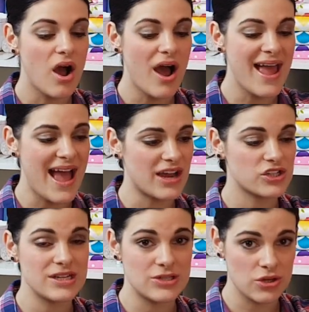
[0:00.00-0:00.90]
I
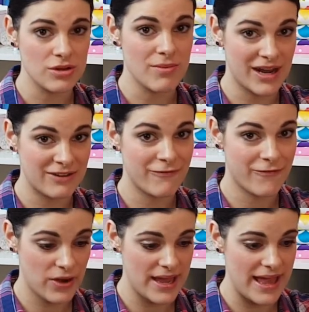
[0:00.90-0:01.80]
actually do mine
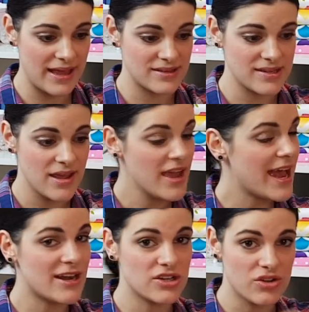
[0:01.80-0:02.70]
freehand
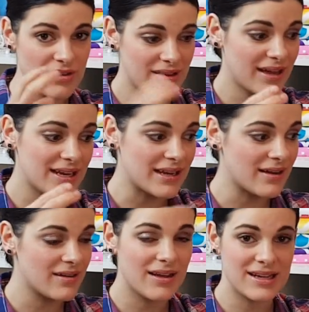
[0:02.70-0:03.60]
and I don't cut it
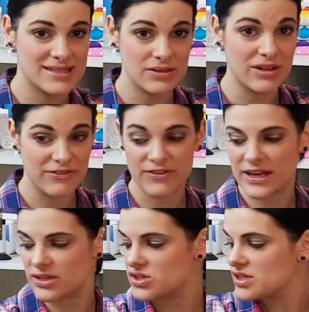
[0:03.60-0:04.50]
until I've
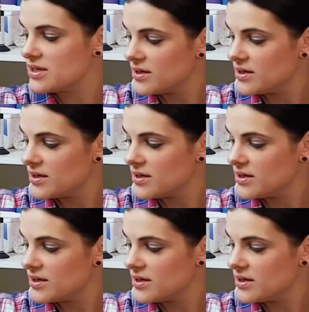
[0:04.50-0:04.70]
finished.